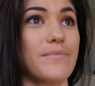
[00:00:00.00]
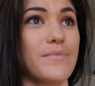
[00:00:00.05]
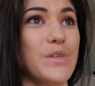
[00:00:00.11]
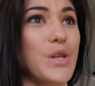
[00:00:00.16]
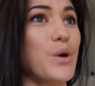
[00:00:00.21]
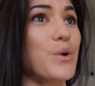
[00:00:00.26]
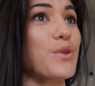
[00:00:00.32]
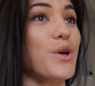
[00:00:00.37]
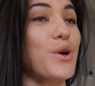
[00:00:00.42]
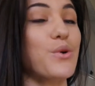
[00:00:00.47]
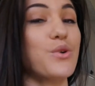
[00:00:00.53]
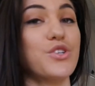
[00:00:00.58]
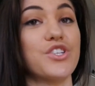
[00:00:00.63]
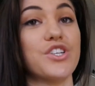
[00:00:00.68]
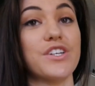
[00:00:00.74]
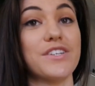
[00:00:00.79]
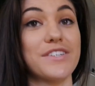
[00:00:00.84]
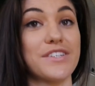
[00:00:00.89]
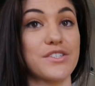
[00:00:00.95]
no
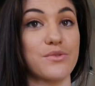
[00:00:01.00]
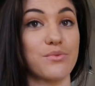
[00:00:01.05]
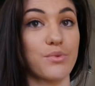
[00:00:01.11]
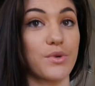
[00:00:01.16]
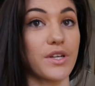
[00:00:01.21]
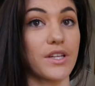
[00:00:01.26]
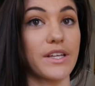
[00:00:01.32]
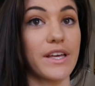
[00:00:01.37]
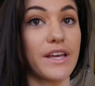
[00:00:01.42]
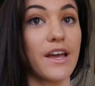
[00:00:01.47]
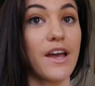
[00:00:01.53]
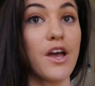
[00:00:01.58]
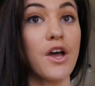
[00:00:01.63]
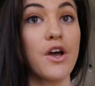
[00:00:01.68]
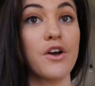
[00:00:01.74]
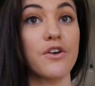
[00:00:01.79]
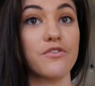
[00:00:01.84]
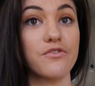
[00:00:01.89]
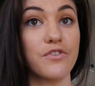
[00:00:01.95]
lotion, just really
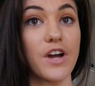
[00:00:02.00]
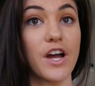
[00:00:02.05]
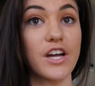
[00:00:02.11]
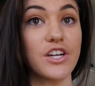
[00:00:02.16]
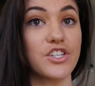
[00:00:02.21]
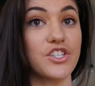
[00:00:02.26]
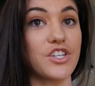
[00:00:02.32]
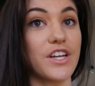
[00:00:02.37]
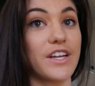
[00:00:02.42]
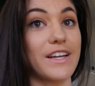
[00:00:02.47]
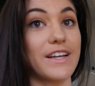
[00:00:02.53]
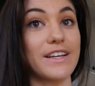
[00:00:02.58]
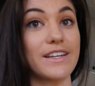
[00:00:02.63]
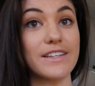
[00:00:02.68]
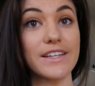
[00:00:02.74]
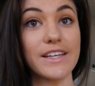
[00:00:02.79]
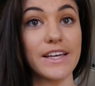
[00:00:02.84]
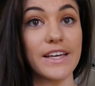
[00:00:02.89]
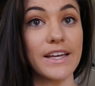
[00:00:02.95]
fresh and
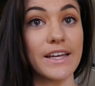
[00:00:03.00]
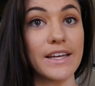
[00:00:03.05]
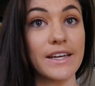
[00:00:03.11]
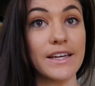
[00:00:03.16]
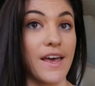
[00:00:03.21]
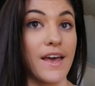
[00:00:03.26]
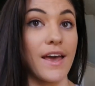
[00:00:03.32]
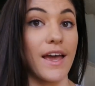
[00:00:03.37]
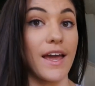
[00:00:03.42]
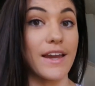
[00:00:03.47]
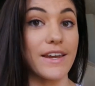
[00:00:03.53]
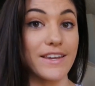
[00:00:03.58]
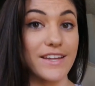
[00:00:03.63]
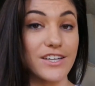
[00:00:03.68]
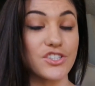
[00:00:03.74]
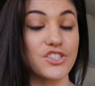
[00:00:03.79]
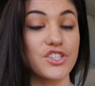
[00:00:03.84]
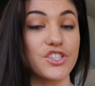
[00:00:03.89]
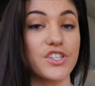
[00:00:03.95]
clean. And
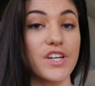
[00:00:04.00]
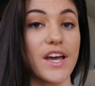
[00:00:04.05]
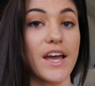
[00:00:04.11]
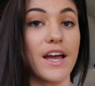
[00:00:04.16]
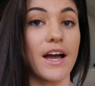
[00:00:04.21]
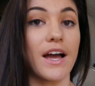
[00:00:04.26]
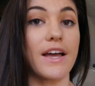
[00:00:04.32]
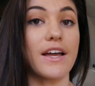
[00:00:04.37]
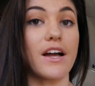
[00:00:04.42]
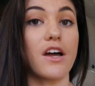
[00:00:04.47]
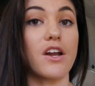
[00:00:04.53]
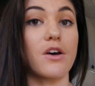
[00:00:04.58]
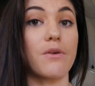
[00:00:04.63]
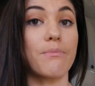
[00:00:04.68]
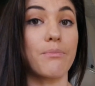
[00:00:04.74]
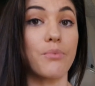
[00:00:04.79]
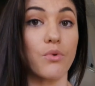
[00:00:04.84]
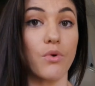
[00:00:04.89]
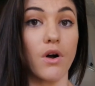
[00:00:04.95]
yesterday I got
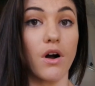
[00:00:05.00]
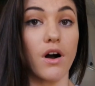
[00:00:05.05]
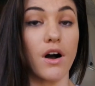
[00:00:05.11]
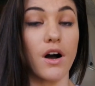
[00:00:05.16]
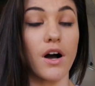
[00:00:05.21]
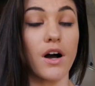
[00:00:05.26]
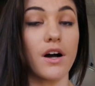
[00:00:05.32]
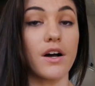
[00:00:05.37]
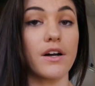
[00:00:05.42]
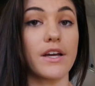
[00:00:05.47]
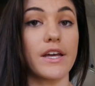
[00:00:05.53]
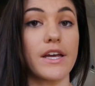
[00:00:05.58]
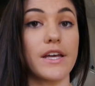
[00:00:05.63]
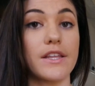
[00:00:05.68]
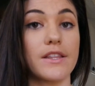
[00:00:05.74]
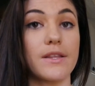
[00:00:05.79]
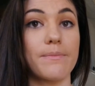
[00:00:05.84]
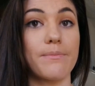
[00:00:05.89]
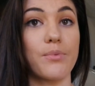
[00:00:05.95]
a bra
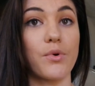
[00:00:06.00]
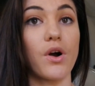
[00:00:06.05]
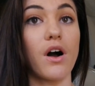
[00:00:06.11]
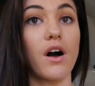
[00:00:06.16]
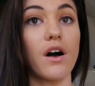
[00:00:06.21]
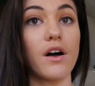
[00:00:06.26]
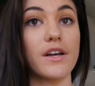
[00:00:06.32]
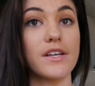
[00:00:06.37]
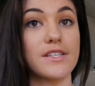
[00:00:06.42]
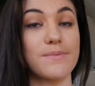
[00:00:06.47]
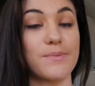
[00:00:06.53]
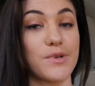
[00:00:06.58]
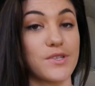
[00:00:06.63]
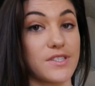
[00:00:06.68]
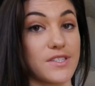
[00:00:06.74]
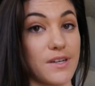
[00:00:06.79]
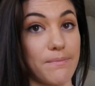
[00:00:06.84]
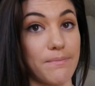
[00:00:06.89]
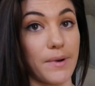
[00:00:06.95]
and the bra is
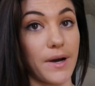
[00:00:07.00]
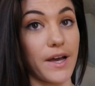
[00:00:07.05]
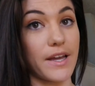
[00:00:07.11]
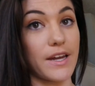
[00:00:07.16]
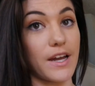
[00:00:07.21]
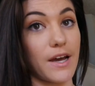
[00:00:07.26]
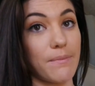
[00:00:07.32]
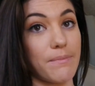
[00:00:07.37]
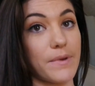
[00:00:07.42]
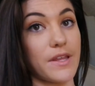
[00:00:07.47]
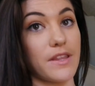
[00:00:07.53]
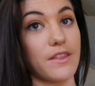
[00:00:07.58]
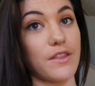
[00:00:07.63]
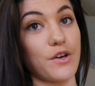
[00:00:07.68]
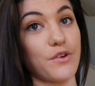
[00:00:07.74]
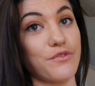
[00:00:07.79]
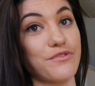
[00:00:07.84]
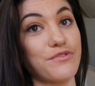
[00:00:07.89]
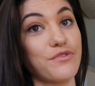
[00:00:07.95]
supposed to button up
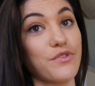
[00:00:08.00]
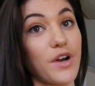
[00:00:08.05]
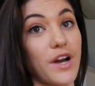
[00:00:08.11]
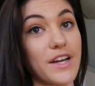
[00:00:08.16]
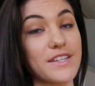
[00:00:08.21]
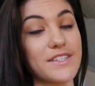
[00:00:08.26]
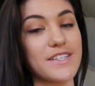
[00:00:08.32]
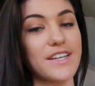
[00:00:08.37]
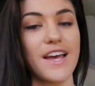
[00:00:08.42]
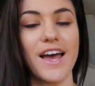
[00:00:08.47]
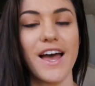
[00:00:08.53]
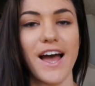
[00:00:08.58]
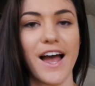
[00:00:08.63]
in the front.